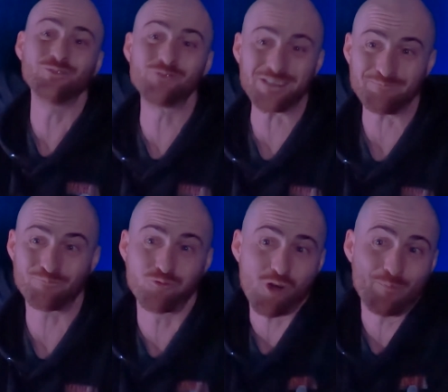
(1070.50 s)
was
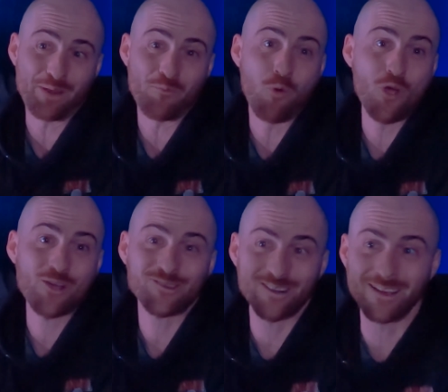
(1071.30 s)
probably
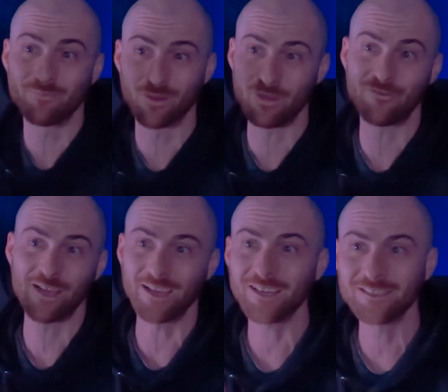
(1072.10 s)
worse than him, to be fair.